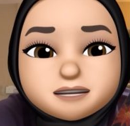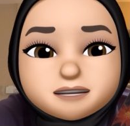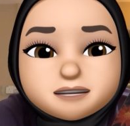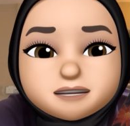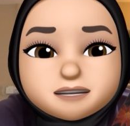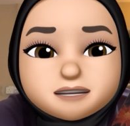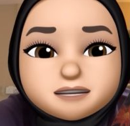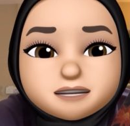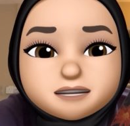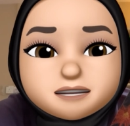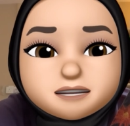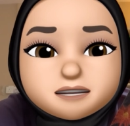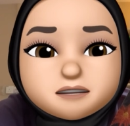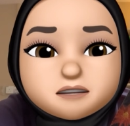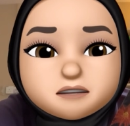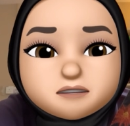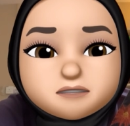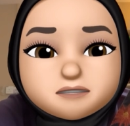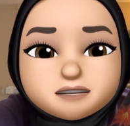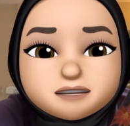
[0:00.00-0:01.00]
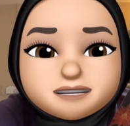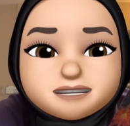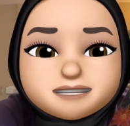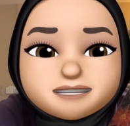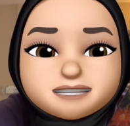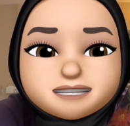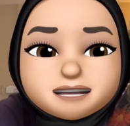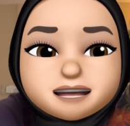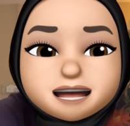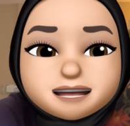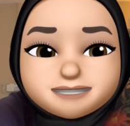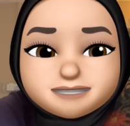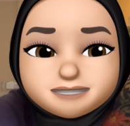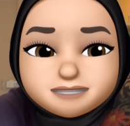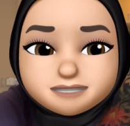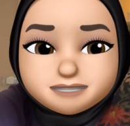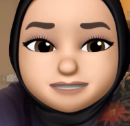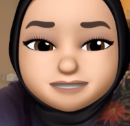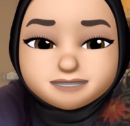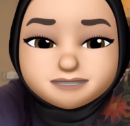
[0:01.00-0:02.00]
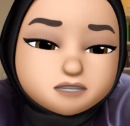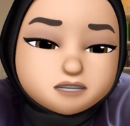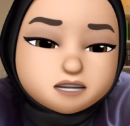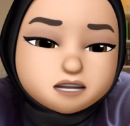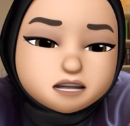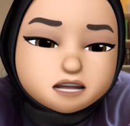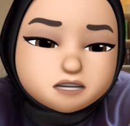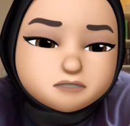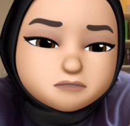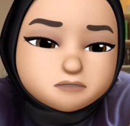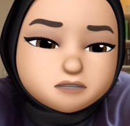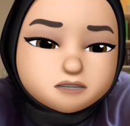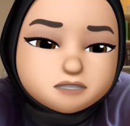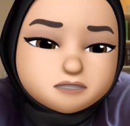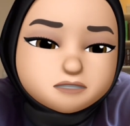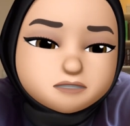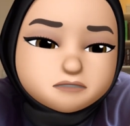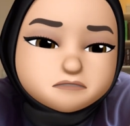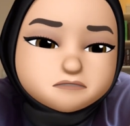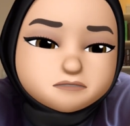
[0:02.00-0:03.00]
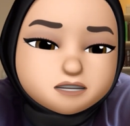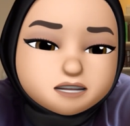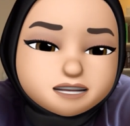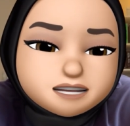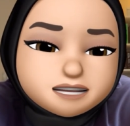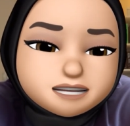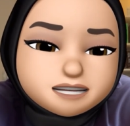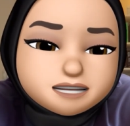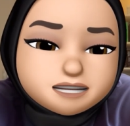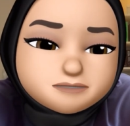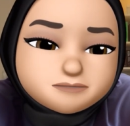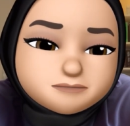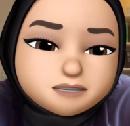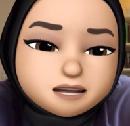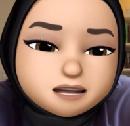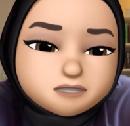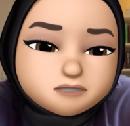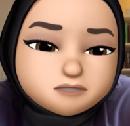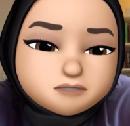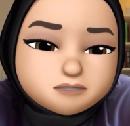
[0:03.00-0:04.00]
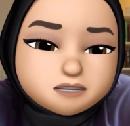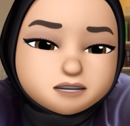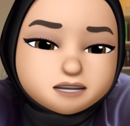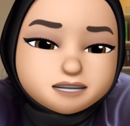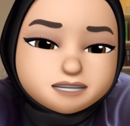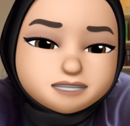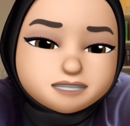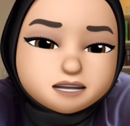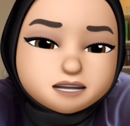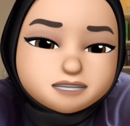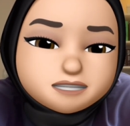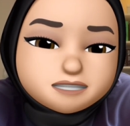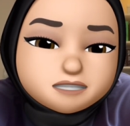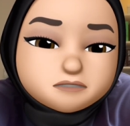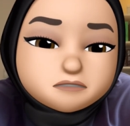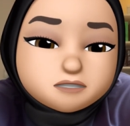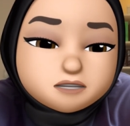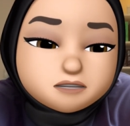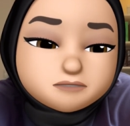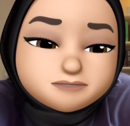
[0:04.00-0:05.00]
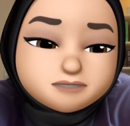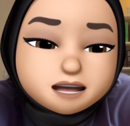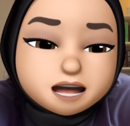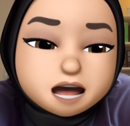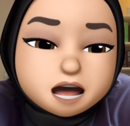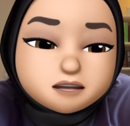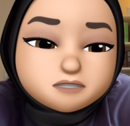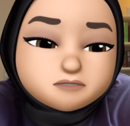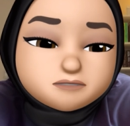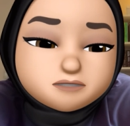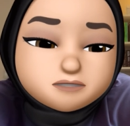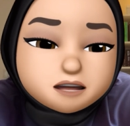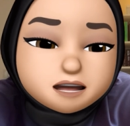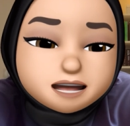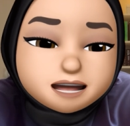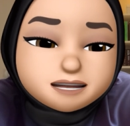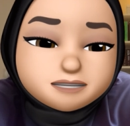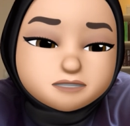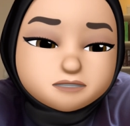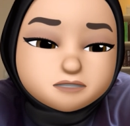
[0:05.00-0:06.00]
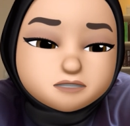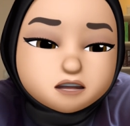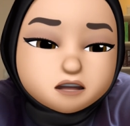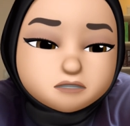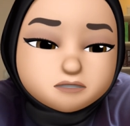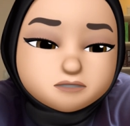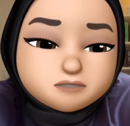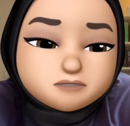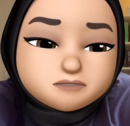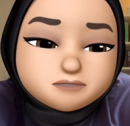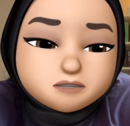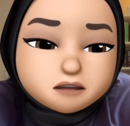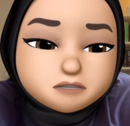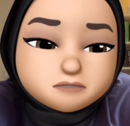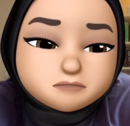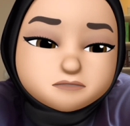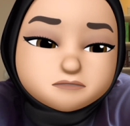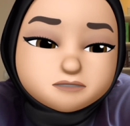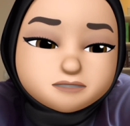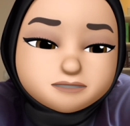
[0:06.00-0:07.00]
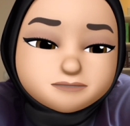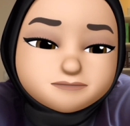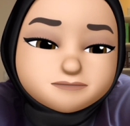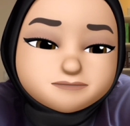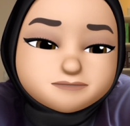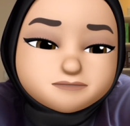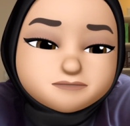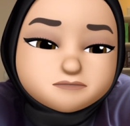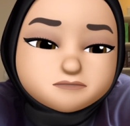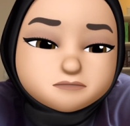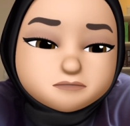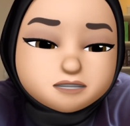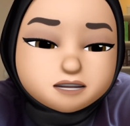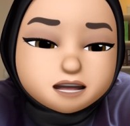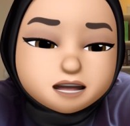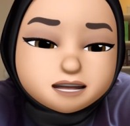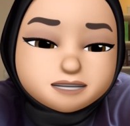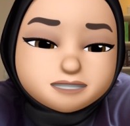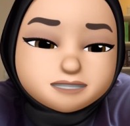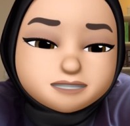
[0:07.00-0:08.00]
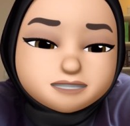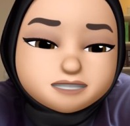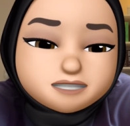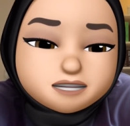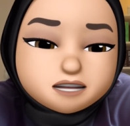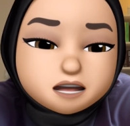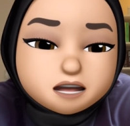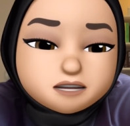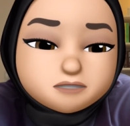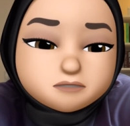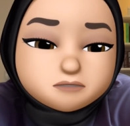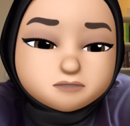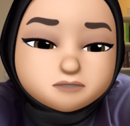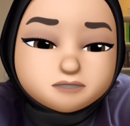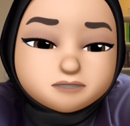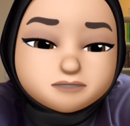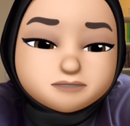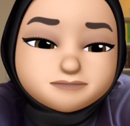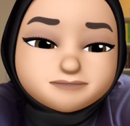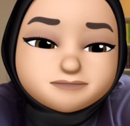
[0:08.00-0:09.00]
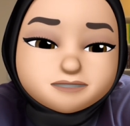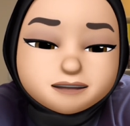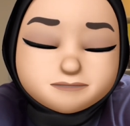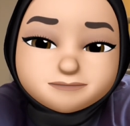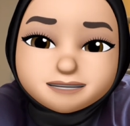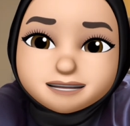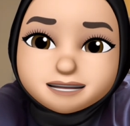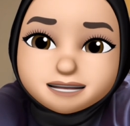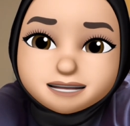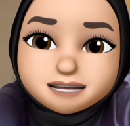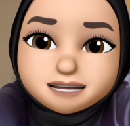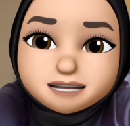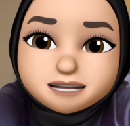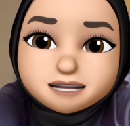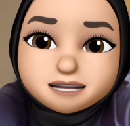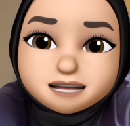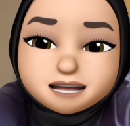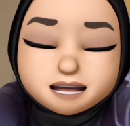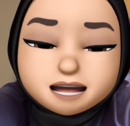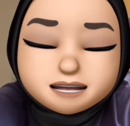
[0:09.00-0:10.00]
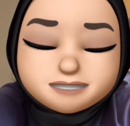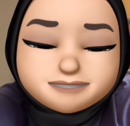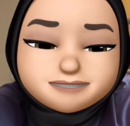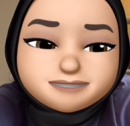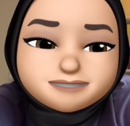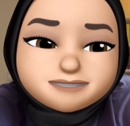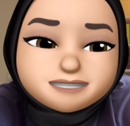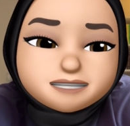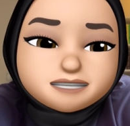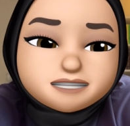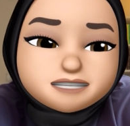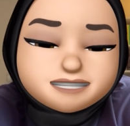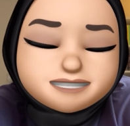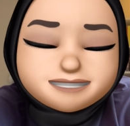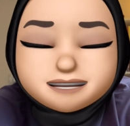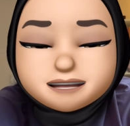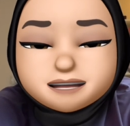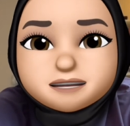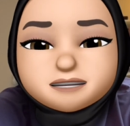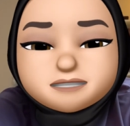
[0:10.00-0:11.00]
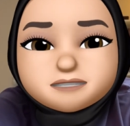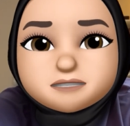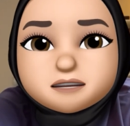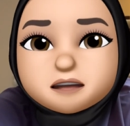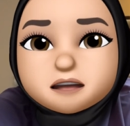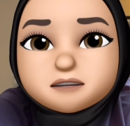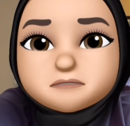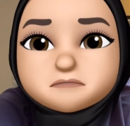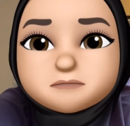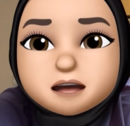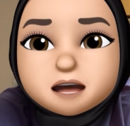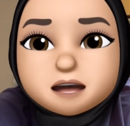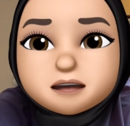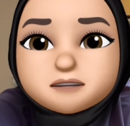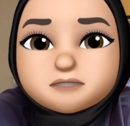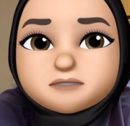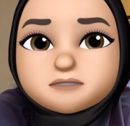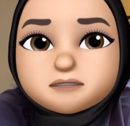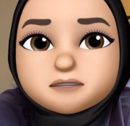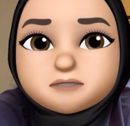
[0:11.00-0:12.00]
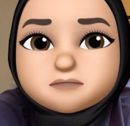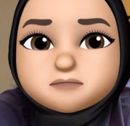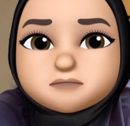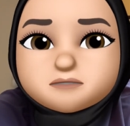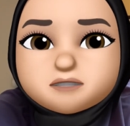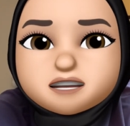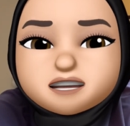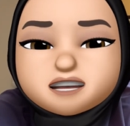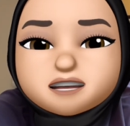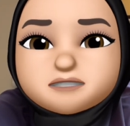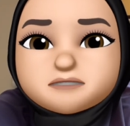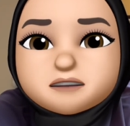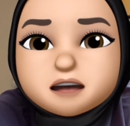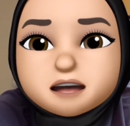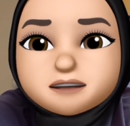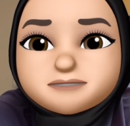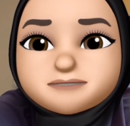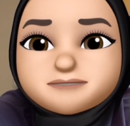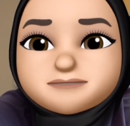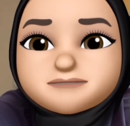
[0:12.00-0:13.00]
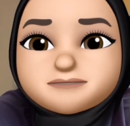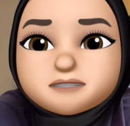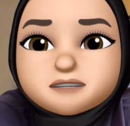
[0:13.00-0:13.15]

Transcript: the author's letter she was reading about this history of the house at Gawthorpe and the shuttleworth family and then there's tell about witchcraft